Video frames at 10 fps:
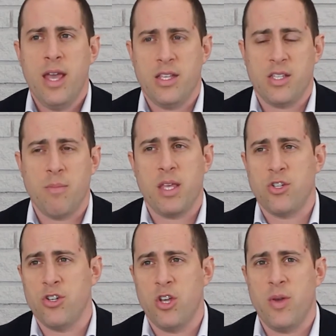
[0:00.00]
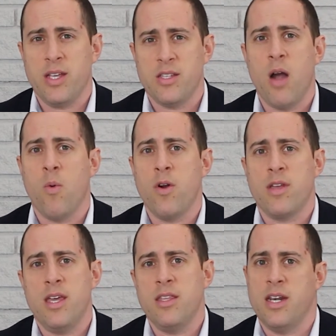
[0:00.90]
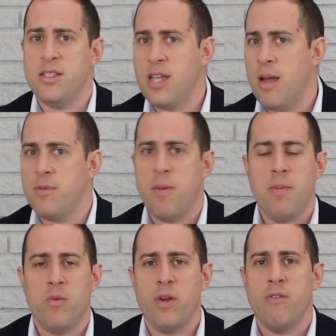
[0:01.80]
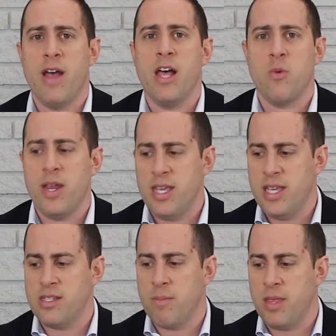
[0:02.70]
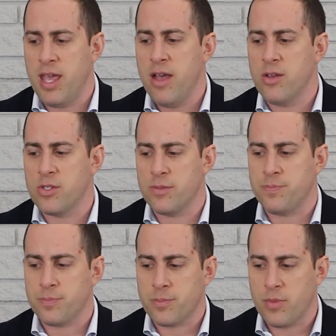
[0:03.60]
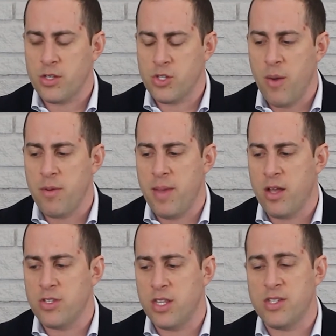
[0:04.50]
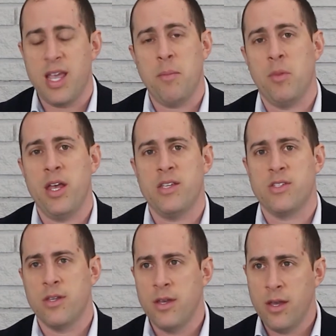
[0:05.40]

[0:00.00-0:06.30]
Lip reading: and something that you're doing is not working, then it's time to maybe reevaluate and get something else. So I would mail to the same list